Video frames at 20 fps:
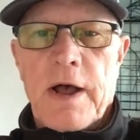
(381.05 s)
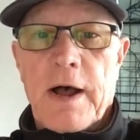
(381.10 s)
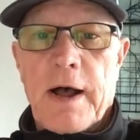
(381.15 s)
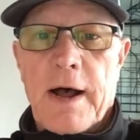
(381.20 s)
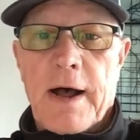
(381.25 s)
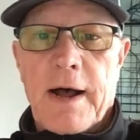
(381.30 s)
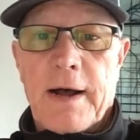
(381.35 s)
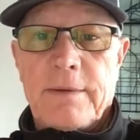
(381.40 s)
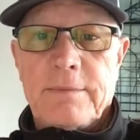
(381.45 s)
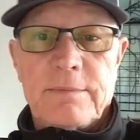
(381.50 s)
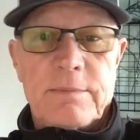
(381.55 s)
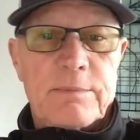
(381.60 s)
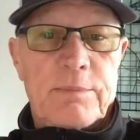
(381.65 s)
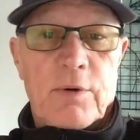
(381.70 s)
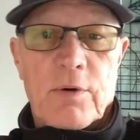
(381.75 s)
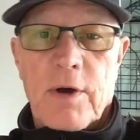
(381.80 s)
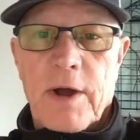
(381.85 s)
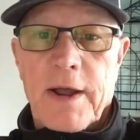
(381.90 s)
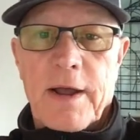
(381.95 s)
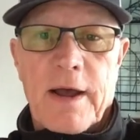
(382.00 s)

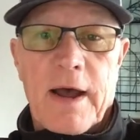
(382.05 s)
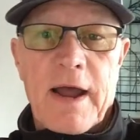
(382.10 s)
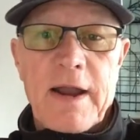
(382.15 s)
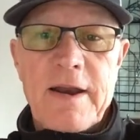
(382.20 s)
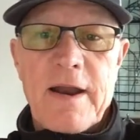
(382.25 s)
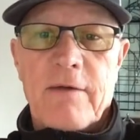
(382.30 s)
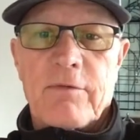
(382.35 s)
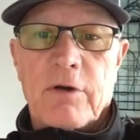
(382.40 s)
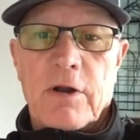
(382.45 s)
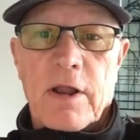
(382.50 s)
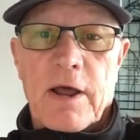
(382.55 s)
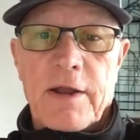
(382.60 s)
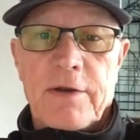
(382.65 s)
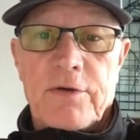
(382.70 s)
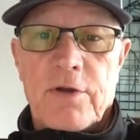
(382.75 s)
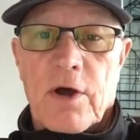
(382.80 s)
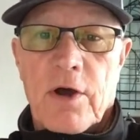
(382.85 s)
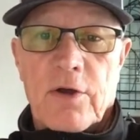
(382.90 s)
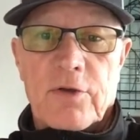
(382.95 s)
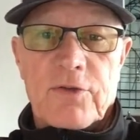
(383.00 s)
Boy, I never
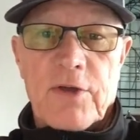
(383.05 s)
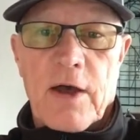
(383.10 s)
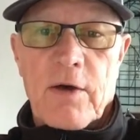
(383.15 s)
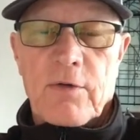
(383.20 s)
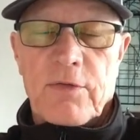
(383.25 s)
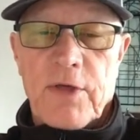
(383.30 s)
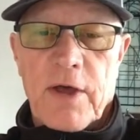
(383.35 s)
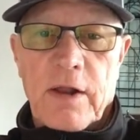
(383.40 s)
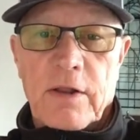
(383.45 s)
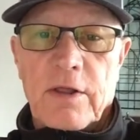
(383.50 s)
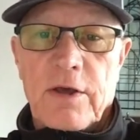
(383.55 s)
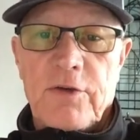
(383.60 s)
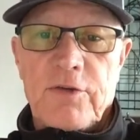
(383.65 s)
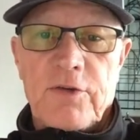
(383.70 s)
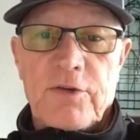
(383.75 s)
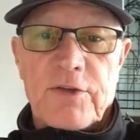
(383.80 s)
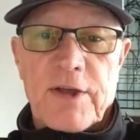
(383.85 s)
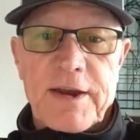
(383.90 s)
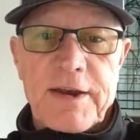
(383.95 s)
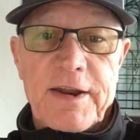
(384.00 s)
let dogs out without
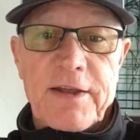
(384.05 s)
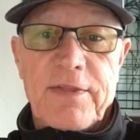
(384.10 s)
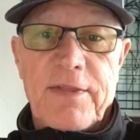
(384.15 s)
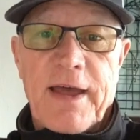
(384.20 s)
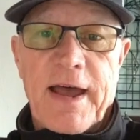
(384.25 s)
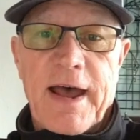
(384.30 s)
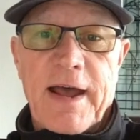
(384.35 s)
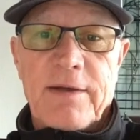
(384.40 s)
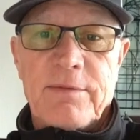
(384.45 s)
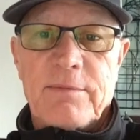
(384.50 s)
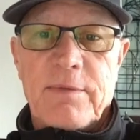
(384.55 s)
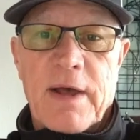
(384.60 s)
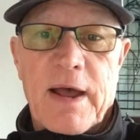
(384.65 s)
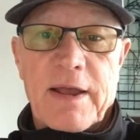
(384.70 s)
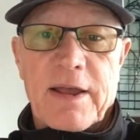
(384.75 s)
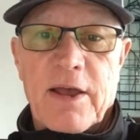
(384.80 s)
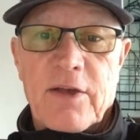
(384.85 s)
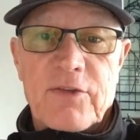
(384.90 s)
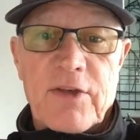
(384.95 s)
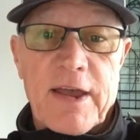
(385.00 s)
leashes. I did that.
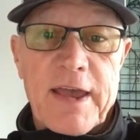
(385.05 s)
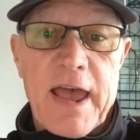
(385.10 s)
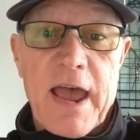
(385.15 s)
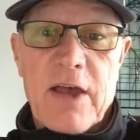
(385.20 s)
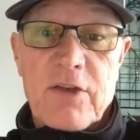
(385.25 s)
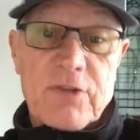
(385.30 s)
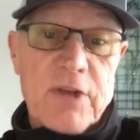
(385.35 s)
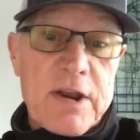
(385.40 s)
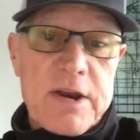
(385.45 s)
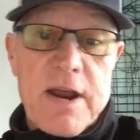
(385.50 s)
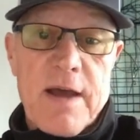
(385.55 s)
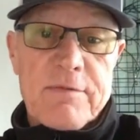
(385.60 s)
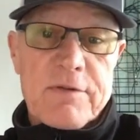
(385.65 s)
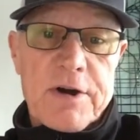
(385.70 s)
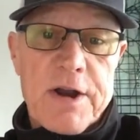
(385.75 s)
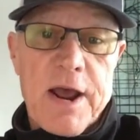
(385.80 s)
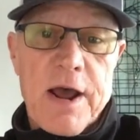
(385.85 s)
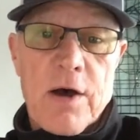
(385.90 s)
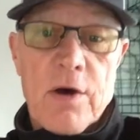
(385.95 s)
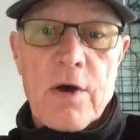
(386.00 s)
I guess I can't say never
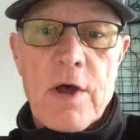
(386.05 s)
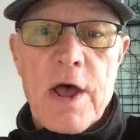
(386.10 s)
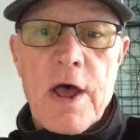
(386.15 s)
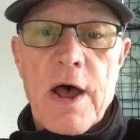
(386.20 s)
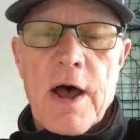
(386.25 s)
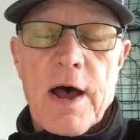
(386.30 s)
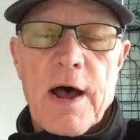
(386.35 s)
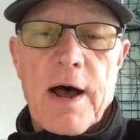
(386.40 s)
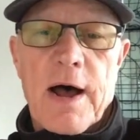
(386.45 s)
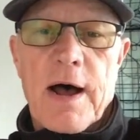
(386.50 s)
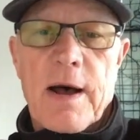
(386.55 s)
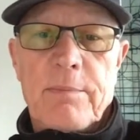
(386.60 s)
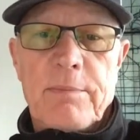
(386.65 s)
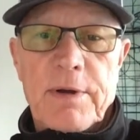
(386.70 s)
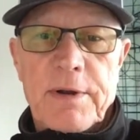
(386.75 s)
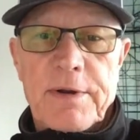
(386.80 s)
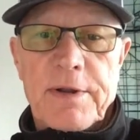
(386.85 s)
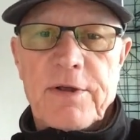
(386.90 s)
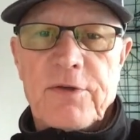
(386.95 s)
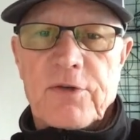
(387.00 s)
now,
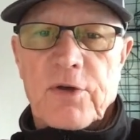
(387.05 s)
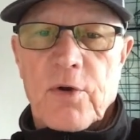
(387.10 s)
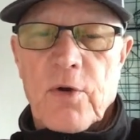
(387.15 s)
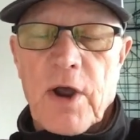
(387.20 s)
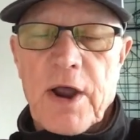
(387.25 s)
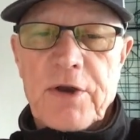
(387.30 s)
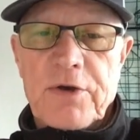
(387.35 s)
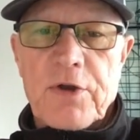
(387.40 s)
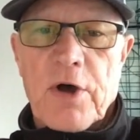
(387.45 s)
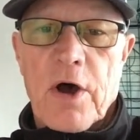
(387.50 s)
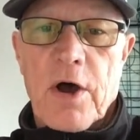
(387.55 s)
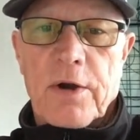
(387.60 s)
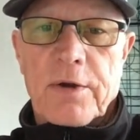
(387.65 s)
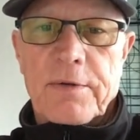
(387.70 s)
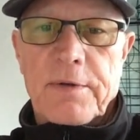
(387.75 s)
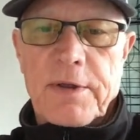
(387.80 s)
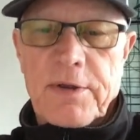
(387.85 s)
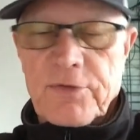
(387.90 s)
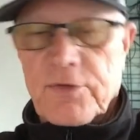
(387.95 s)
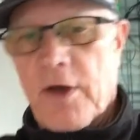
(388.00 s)
but he's a great
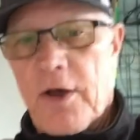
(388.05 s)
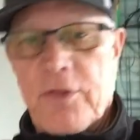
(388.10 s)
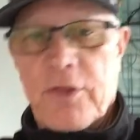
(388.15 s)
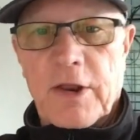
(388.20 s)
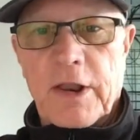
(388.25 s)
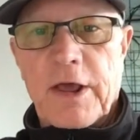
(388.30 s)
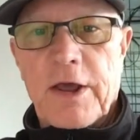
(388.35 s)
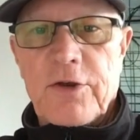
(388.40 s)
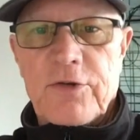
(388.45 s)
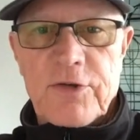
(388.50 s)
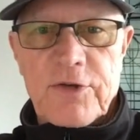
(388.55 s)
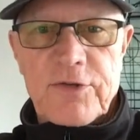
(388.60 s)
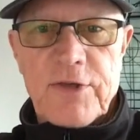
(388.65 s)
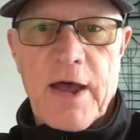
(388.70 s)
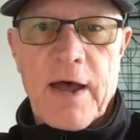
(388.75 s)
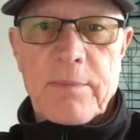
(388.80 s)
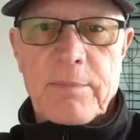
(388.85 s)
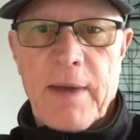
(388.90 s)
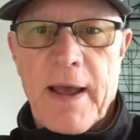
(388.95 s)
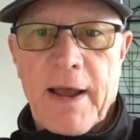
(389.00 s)
dog. He's on the leash. He's
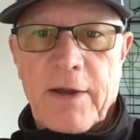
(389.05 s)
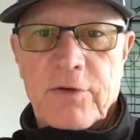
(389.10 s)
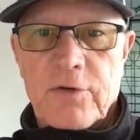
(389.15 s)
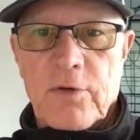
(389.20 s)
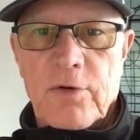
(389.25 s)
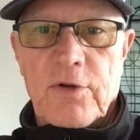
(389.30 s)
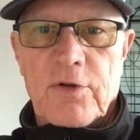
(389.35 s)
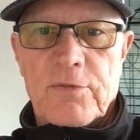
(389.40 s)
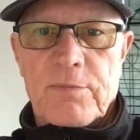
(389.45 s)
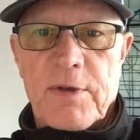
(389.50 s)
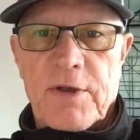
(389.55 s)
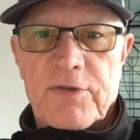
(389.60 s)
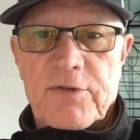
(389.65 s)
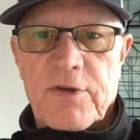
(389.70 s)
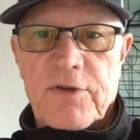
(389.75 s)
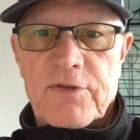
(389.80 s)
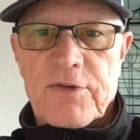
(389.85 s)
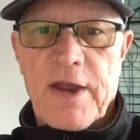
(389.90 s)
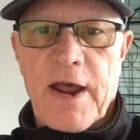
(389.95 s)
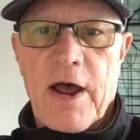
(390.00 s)
out back doing his
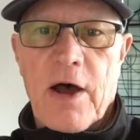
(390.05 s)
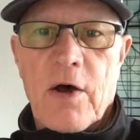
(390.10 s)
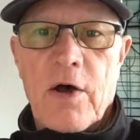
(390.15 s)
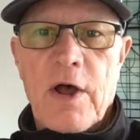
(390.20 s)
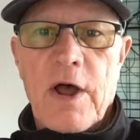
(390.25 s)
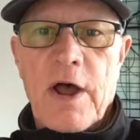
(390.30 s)
business now.